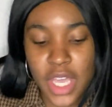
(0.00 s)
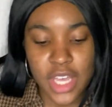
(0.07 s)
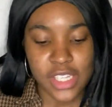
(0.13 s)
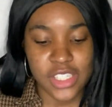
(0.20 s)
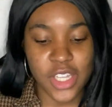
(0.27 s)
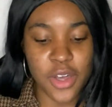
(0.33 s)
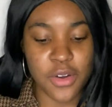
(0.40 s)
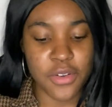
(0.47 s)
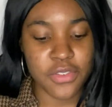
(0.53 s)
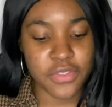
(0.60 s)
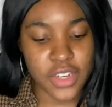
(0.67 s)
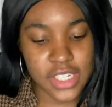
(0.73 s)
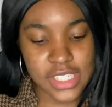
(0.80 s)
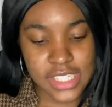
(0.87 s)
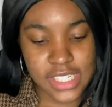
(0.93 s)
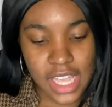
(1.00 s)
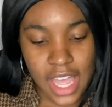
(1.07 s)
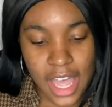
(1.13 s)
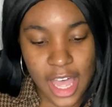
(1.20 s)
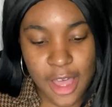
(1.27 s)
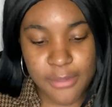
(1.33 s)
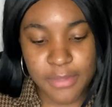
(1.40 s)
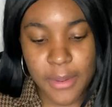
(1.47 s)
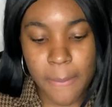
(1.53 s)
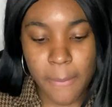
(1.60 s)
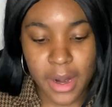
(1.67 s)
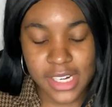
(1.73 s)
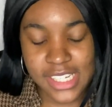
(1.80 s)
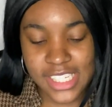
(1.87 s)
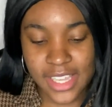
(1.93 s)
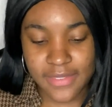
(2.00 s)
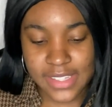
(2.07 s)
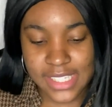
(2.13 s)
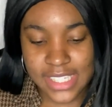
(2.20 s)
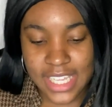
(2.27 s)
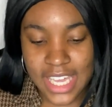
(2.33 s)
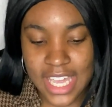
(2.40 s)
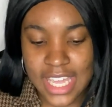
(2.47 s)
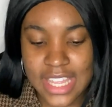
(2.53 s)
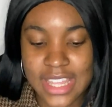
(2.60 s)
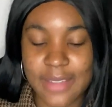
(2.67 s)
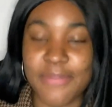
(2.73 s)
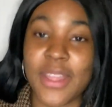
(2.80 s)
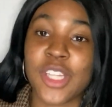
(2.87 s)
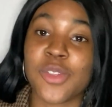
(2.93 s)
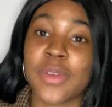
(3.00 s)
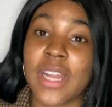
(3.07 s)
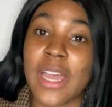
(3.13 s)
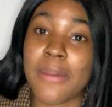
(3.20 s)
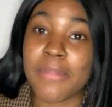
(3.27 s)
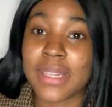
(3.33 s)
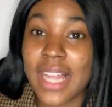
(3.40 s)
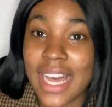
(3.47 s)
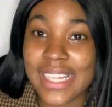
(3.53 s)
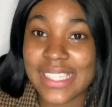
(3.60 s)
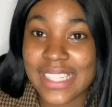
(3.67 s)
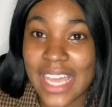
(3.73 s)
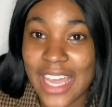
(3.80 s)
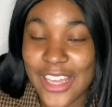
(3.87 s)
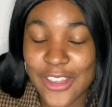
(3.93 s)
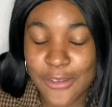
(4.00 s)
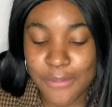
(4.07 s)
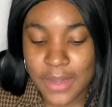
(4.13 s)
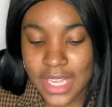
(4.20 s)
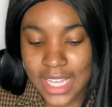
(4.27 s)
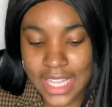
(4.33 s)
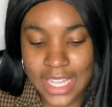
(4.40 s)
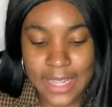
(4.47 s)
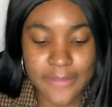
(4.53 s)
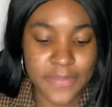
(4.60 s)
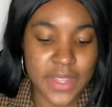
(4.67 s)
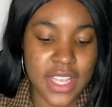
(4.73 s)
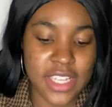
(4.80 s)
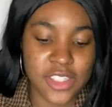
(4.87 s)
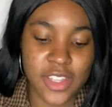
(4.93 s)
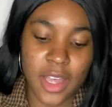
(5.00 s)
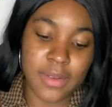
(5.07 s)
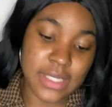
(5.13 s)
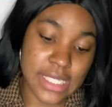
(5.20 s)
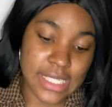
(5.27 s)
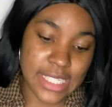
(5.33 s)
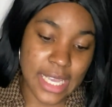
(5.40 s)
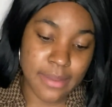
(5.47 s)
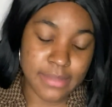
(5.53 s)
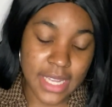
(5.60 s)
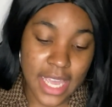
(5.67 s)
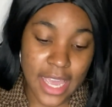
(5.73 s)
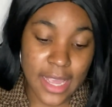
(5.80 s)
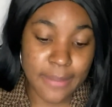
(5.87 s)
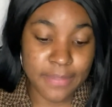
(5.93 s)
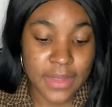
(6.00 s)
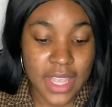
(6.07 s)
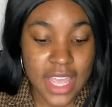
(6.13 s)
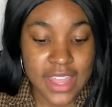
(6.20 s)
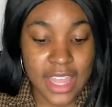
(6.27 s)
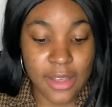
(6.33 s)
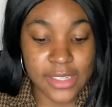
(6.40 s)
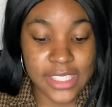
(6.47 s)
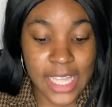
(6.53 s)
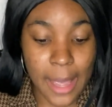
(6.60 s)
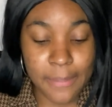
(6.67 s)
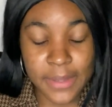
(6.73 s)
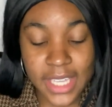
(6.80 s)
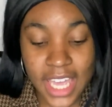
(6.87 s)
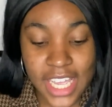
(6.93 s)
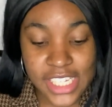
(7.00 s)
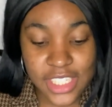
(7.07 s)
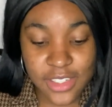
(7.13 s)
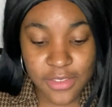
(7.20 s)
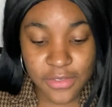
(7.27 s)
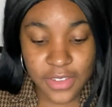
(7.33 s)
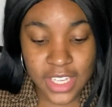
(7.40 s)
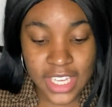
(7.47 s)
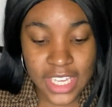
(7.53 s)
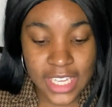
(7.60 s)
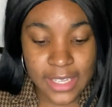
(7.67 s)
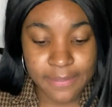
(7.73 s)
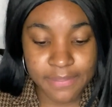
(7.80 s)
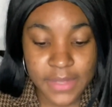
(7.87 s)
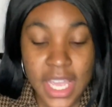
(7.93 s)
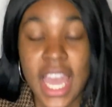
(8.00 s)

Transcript: So first up, March 17th, that's when I applied to AUP. So that was the same day. That was the application fee.